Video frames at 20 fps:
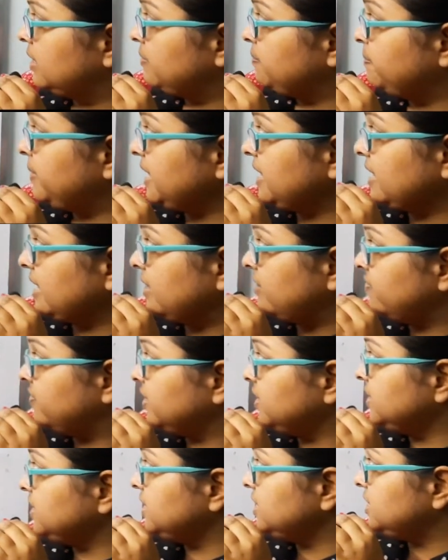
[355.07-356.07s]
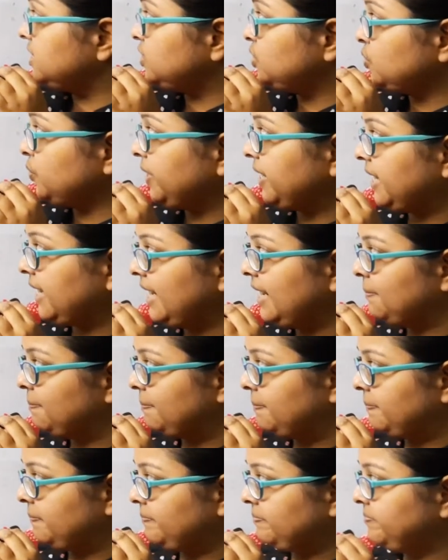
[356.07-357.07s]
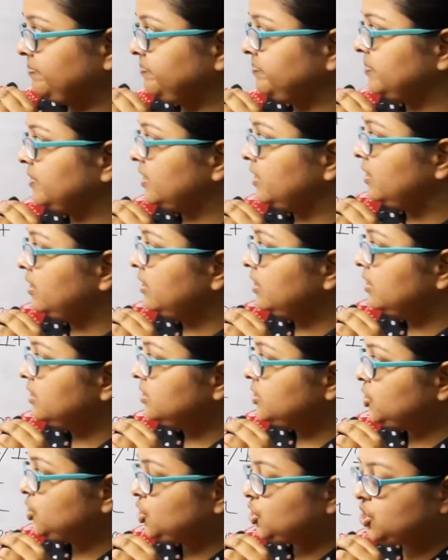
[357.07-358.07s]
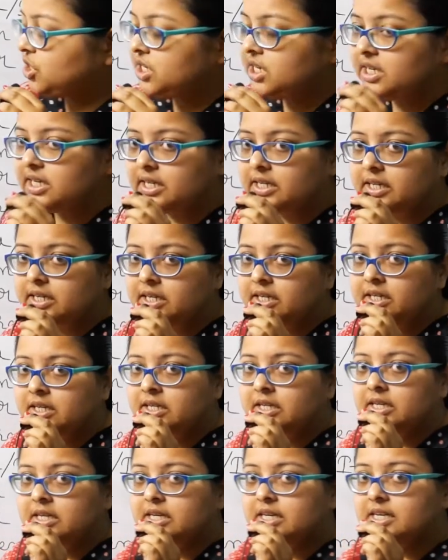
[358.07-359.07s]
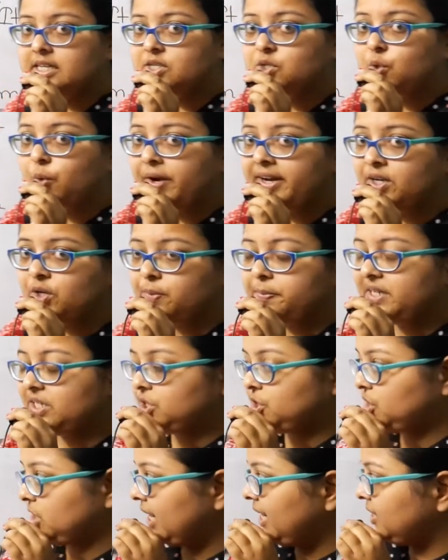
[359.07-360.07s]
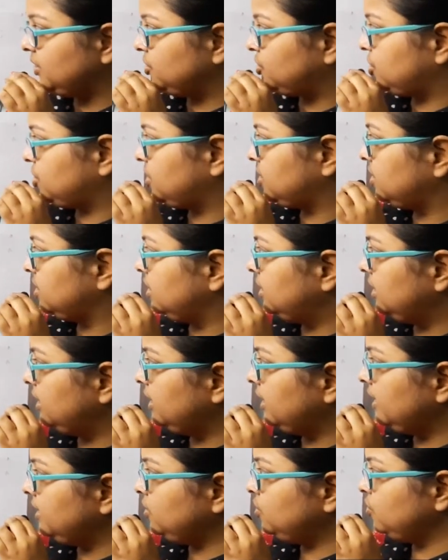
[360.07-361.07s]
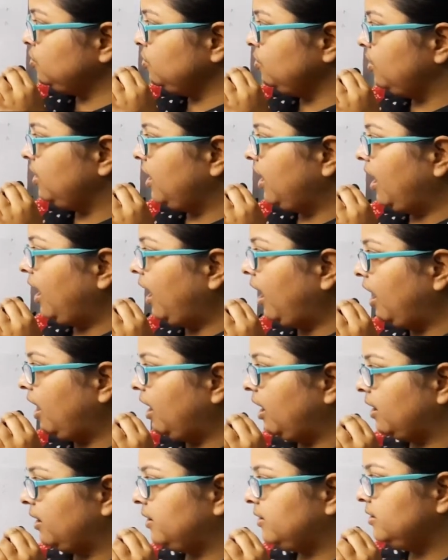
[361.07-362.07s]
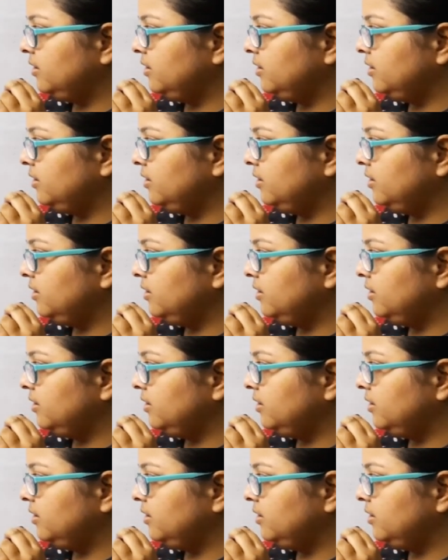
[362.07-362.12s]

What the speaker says: be converted into him. She is going to be changed into her.